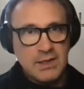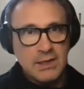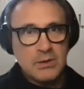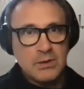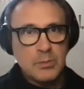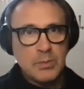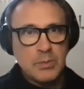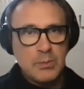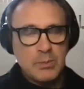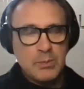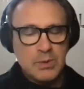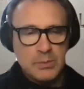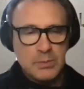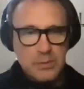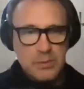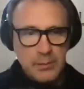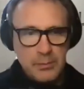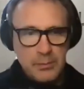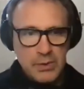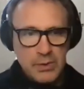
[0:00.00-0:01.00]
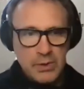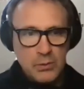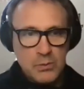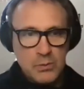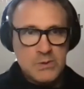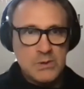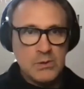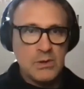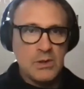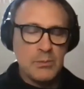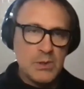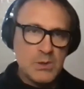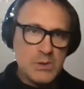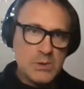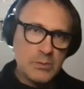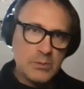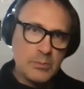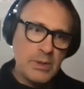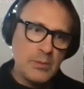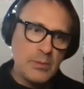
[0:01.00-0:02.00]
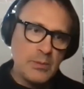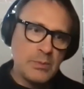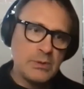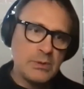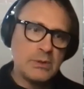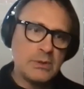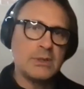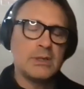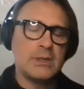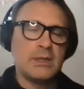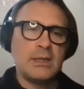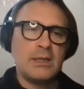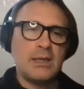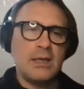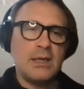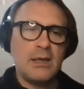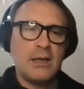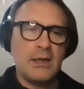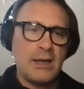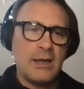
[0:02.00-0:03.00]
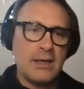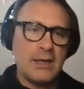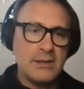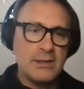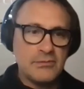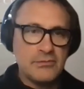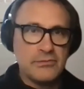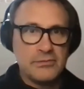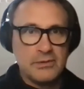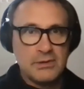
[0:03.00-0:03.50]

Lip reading: So you'll have technical people, but also commercial people,